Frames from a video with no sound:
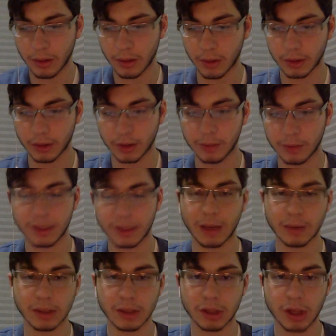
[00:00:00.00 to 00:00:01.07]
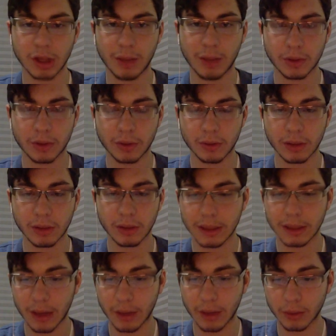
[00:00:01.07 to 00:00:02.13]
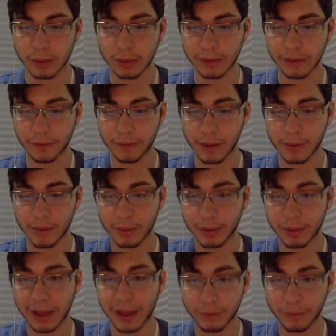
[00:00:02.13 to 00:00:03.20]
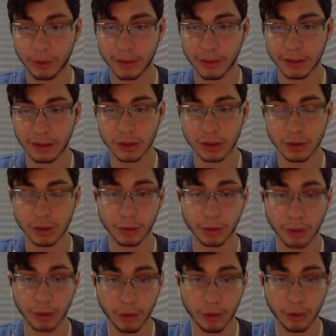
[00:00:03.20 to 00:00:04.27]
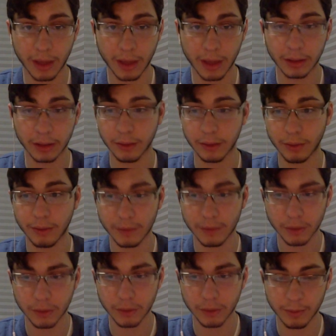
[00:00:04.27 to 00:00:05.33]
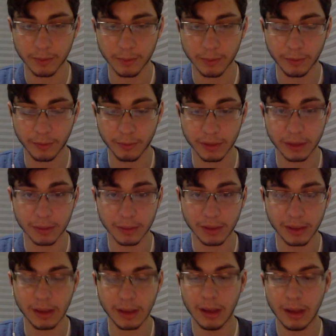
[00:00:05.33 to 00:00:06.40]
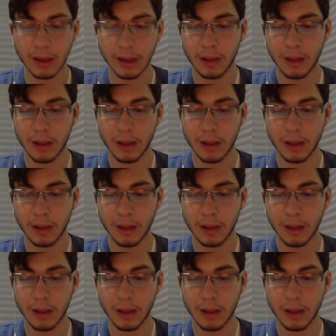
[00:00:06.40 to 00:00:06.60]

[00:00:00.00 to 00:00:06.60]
there could be an acquisition opportunity not only from the platform and the consumer growth model and the revenue from B2B,